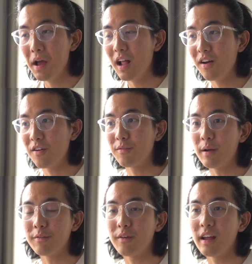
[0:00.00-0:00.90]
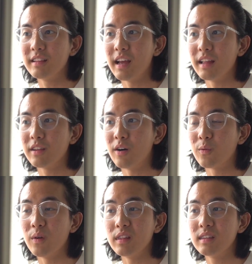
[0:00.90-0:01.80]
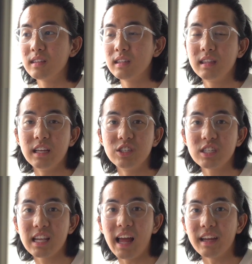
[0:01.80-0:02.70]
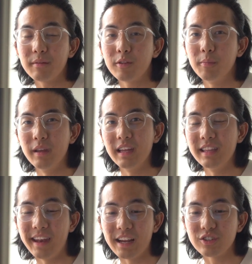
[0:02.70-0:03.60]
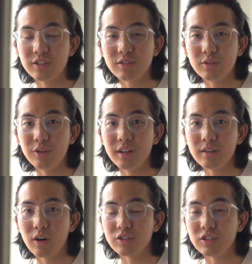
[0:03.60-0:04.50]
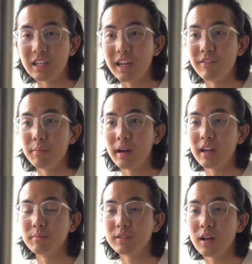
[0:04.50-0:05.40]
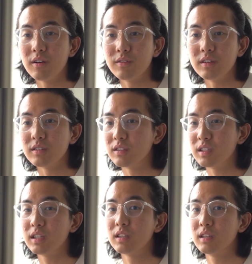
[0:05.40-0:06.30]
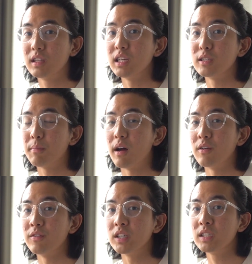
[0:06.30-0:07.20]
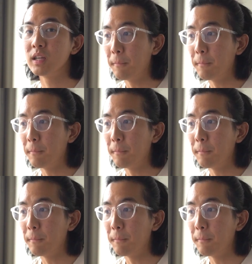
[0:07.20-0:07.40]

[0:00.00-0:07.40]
A lot of my friends that I talk with, they just like to be international student or just living by themselves is this part of it.